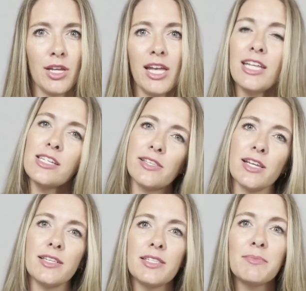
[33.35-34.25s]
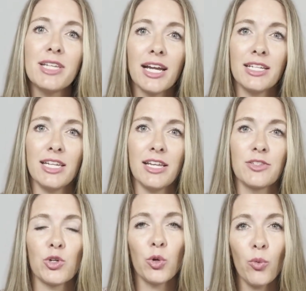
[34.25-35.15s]
and discuss some
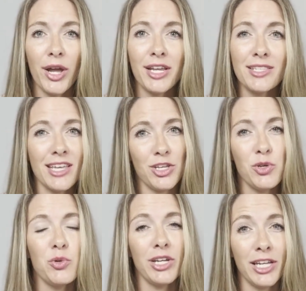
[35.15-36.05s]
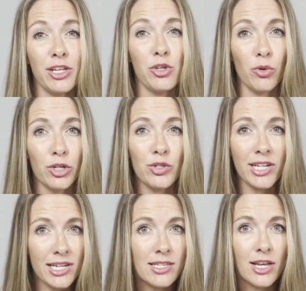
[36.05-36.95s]
techniques or ways that you can get your
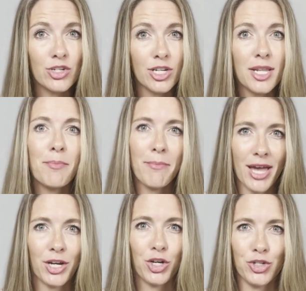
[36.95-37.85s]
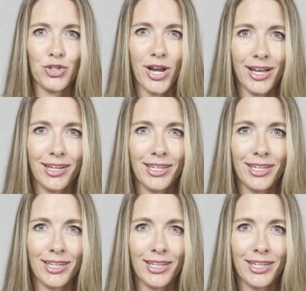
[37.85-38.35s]
training session back on track.